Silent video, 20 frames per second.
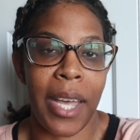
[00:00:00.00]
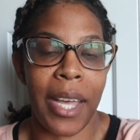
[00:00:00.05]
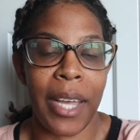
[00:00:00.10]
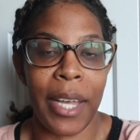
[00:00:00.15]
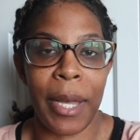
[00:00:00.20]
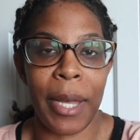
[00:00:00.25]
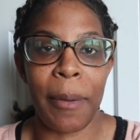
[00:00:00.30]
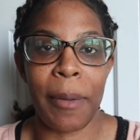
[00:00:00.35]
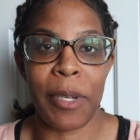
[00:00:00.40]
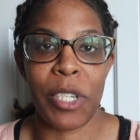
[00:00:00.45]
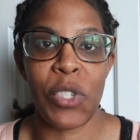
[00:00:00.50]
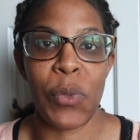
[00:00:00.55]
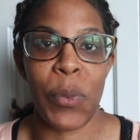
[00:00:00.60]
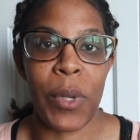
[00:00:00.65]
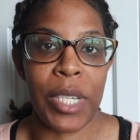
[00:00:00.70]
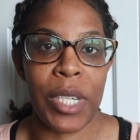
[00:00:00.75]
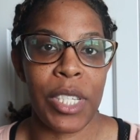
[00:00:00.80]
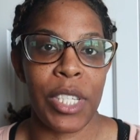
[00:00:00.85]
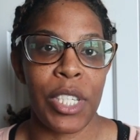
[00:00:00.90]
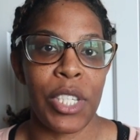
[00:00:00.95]
I just
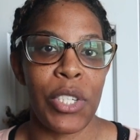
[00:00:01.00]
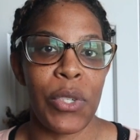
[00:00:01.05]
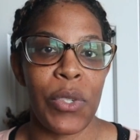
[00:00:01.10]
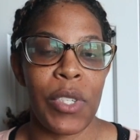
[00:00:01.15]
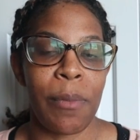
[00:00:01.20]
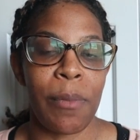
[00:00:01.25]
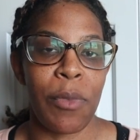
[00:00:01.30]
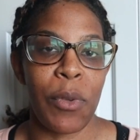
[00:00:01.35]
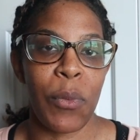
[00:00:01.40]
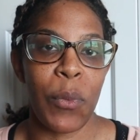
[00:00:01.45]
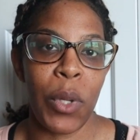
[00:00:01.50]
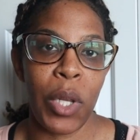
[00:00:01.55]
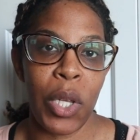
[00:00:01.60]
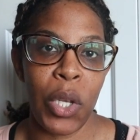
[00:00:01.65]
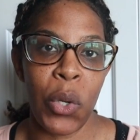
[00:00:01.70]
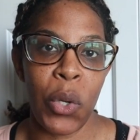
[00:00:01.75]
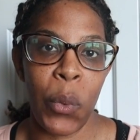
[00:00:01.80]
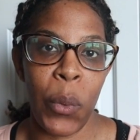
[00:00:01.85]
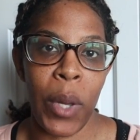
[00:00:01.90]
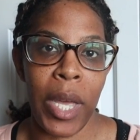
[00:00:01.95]
wanted to do something really
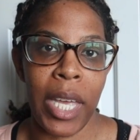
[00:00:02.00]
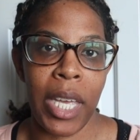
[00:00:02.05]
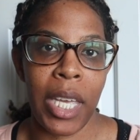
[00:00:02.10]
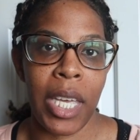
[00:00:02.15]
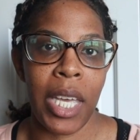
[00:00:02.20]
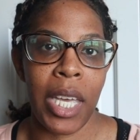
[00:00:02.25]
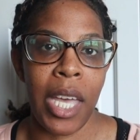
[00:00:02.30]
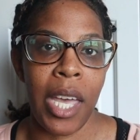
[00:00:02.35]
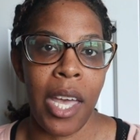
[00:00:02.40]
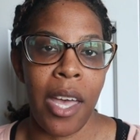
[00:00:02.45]
quick